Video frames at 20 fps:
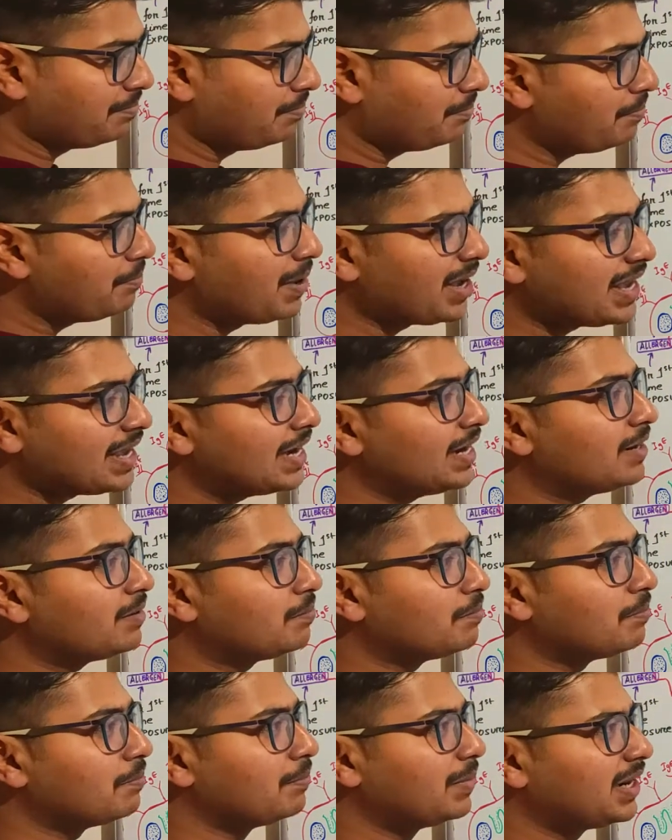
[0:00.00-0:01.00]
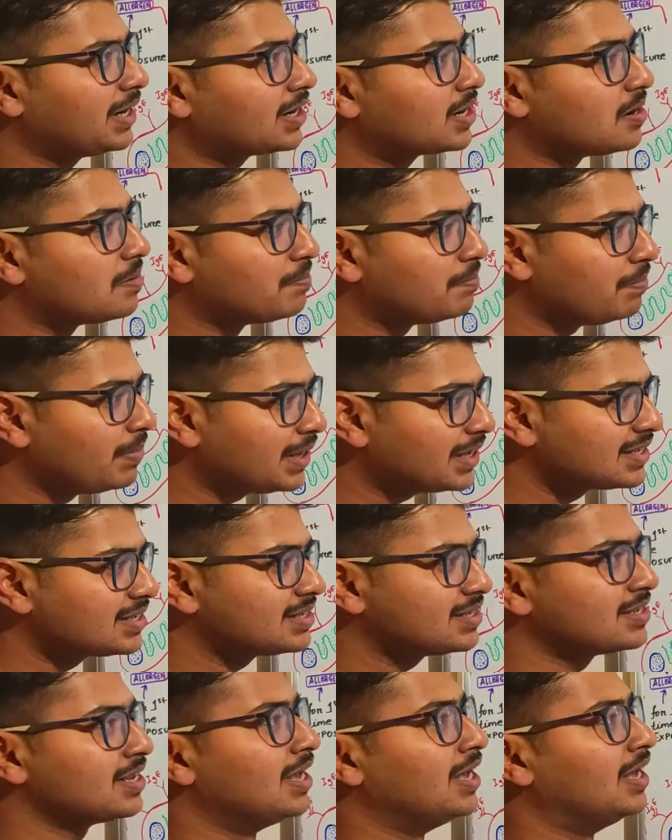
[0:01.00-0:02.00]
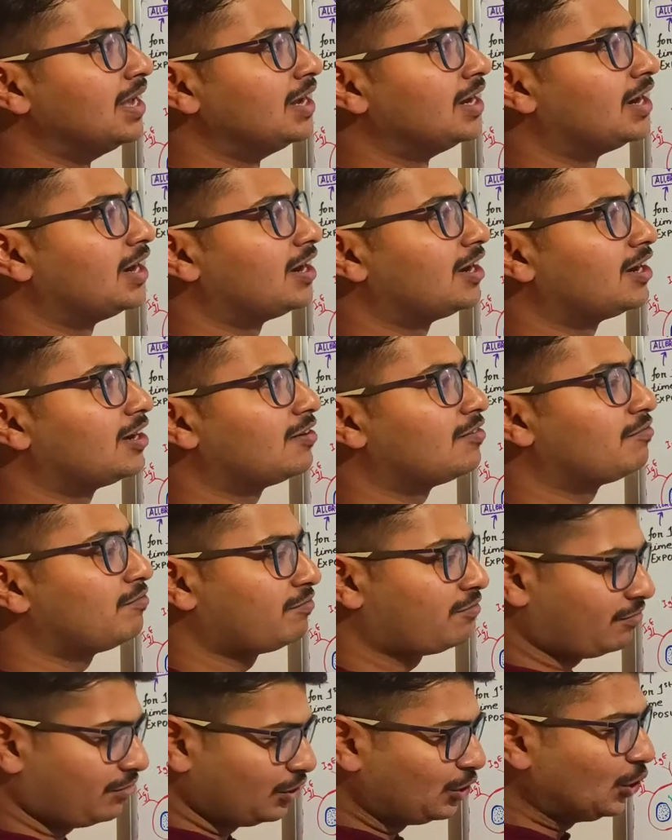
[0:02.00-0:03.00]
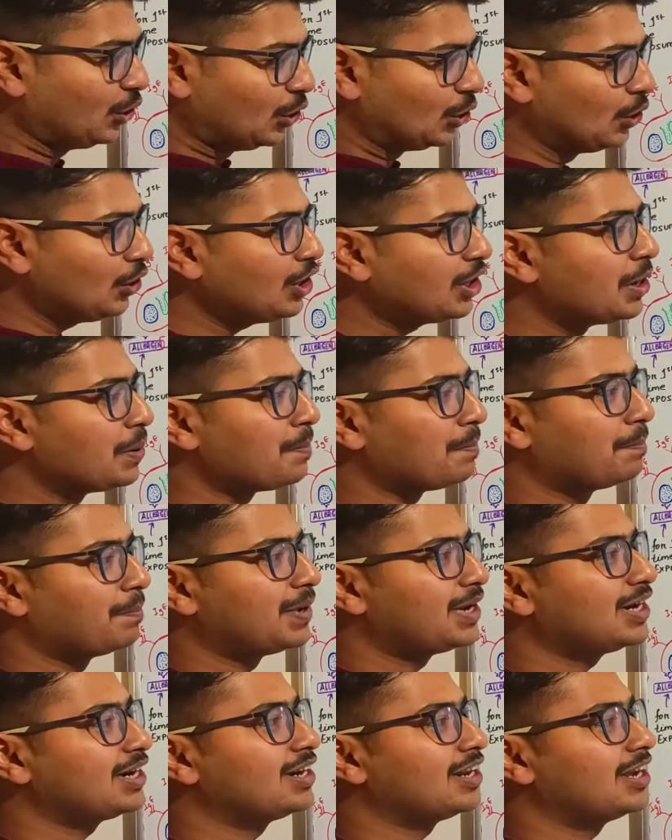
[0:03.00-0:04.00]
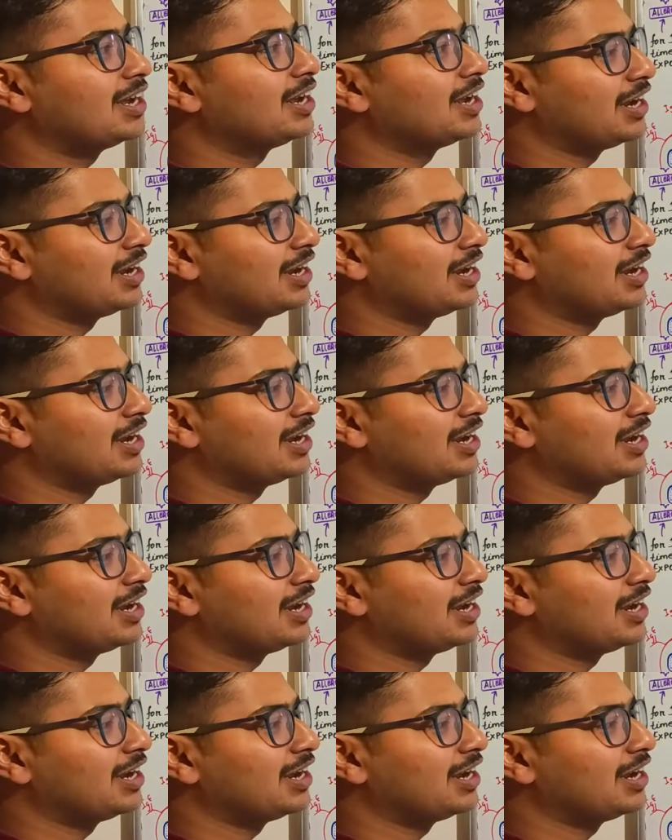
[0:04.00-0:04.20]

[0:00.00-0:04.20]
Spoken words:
making it a bit complex to look, but